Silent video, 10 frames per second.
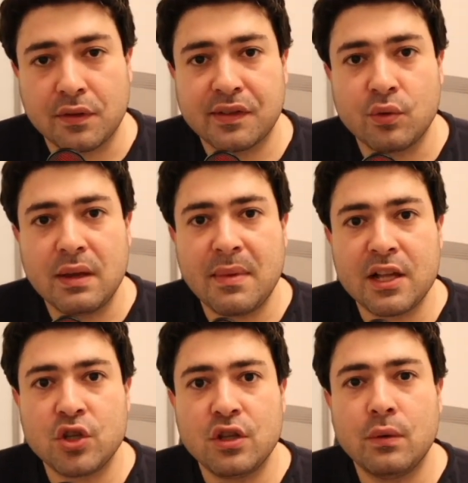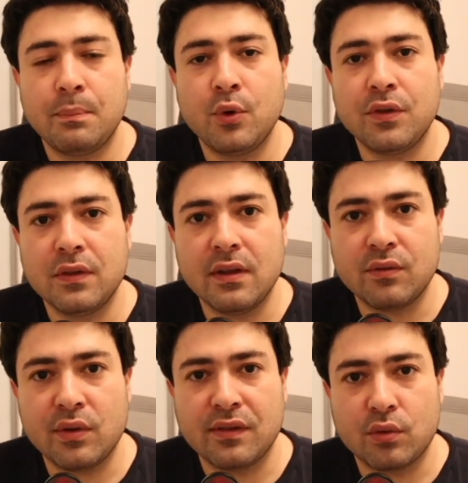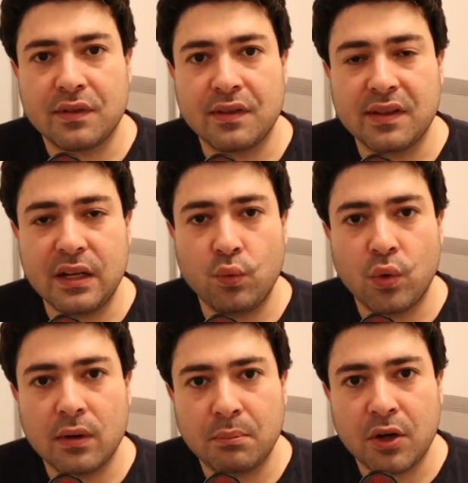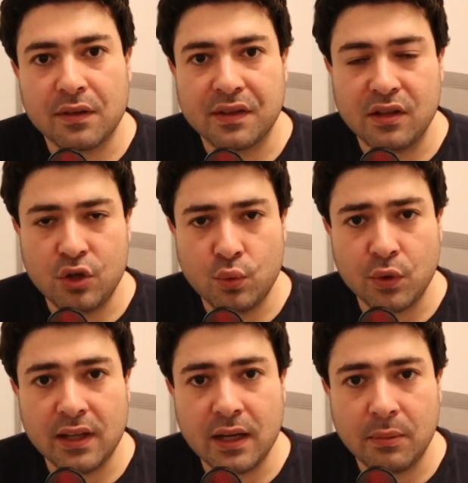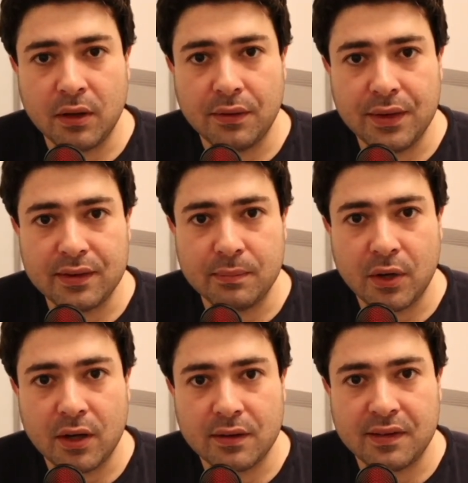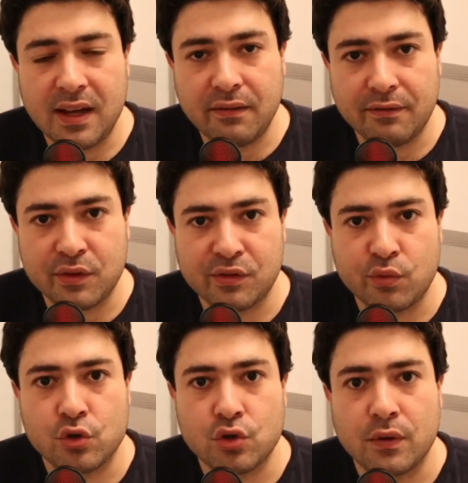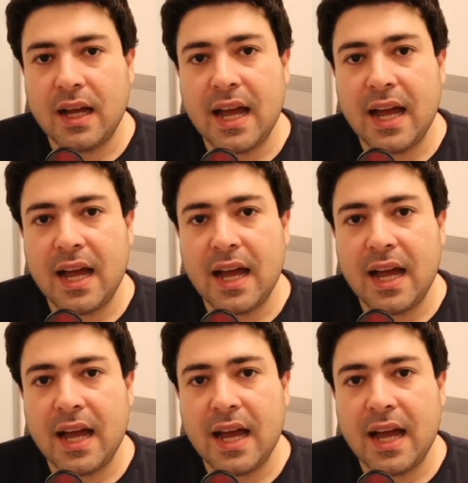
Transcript: So imagine you put these resources in one box, you would label this box infrastructure.